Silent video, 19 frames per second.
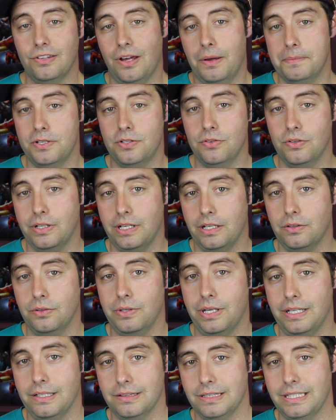so I'll be sure to
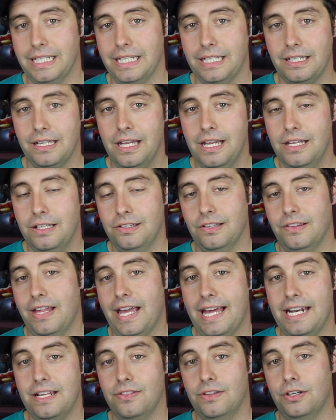include a link to
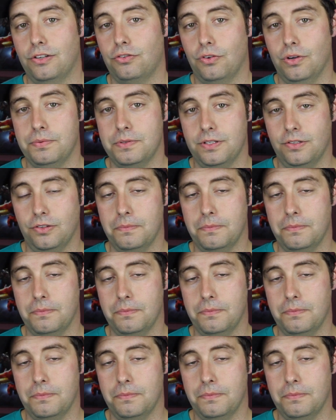that in the description.